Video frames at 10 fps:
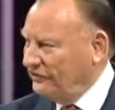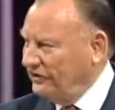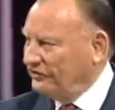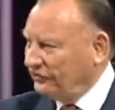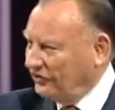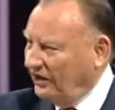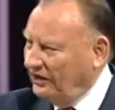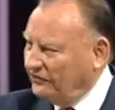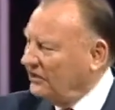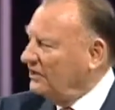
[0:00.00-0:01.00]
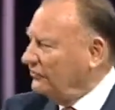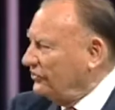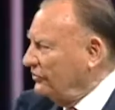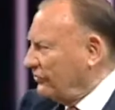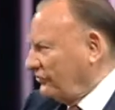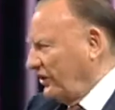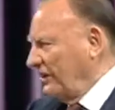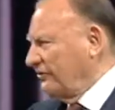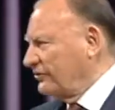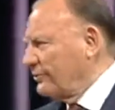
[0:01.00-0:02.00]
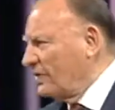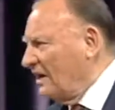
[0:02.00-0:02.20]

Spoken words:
Jesus saves, Jesus saves.